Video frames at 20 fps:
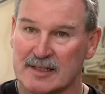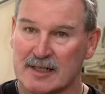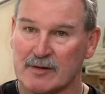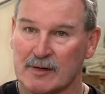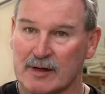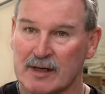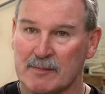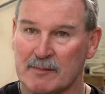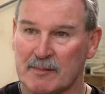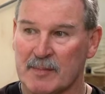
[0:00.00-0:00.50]

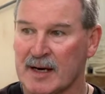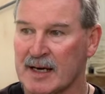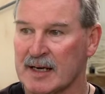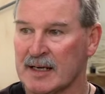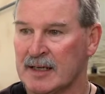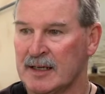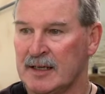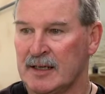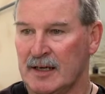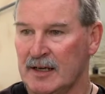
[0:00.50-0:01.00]
do it,
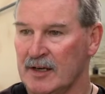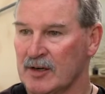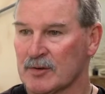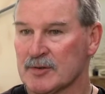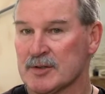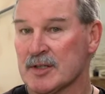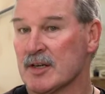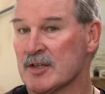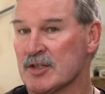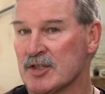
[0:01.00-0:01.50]
but it
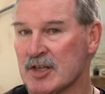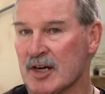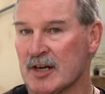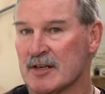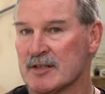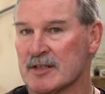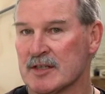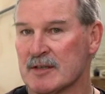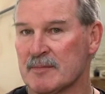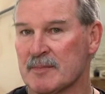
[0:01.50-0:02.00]
also
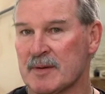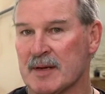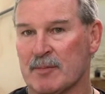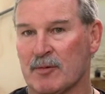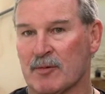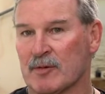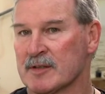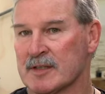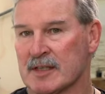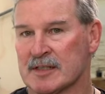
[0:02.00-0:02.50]
shows that
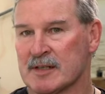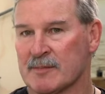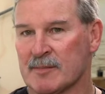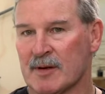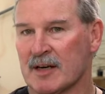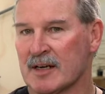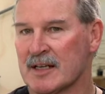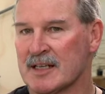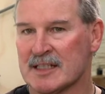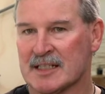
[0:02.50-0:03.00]
people with
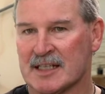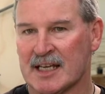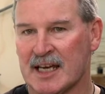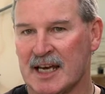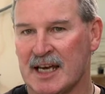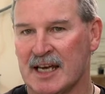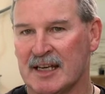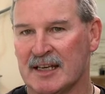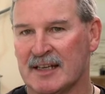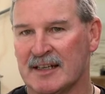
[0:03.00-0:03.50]
disabilities
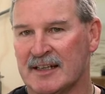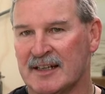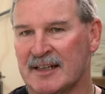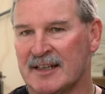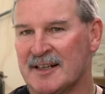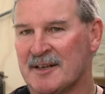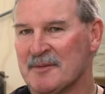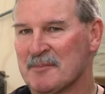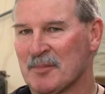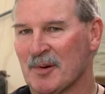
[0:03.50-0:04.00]
can
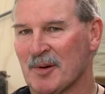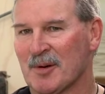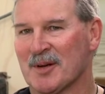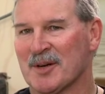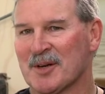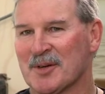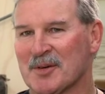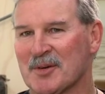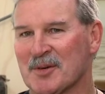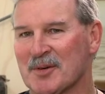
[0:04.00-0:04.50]
pull
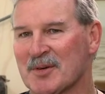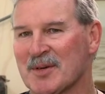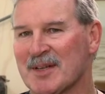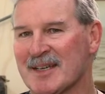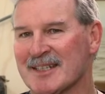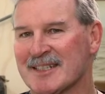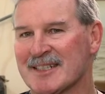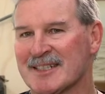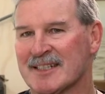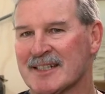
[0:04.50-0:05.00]
in a good
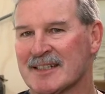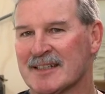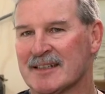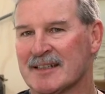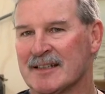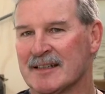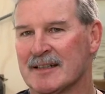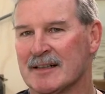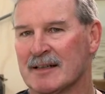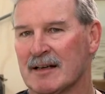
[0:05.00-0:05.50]
audience.
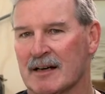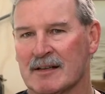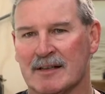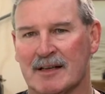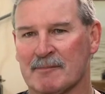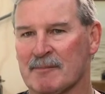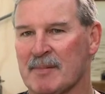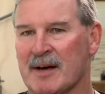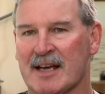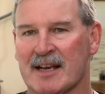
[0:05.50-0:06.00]
I
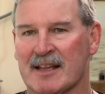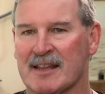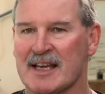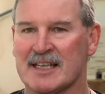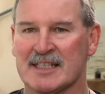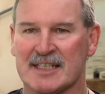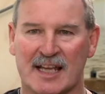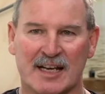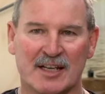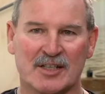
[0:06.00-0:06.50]
think part of
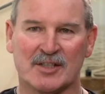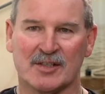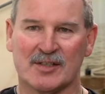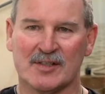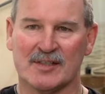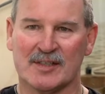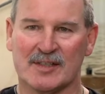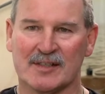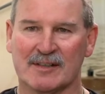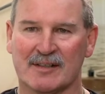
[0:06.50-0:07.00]
that's
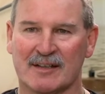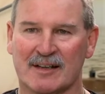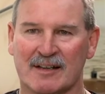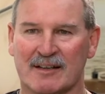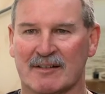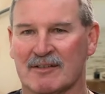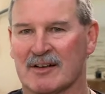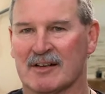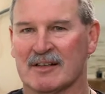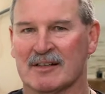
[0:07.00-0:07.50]
attitude too. You know,
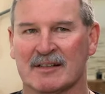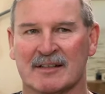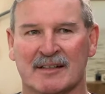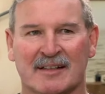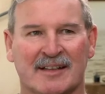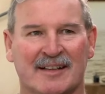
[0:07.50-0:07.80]
you've got to...